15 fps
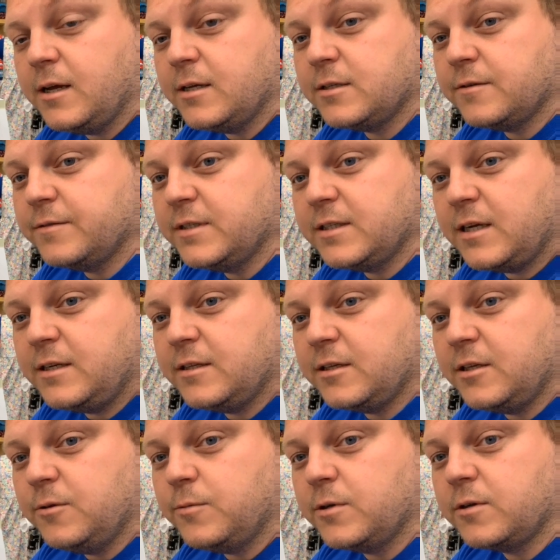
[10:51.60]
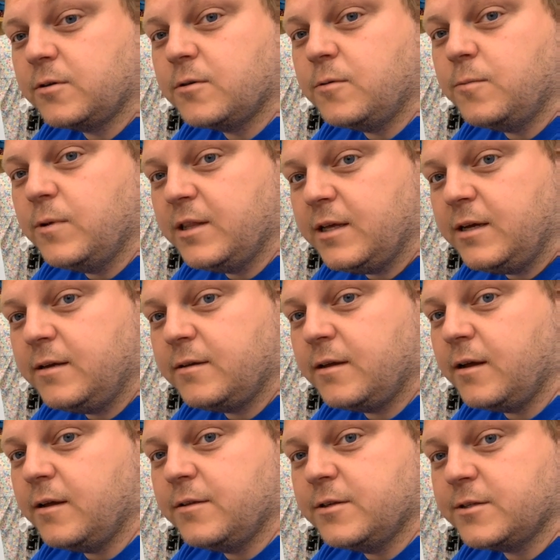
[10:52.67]
So if there's anything you want to go with it,
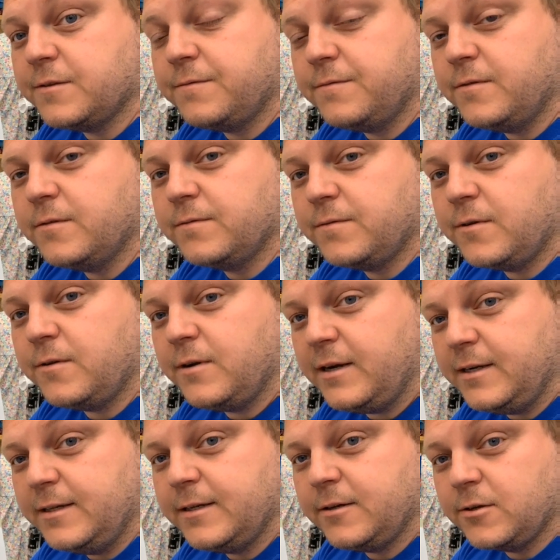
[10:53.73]
there's a foot for any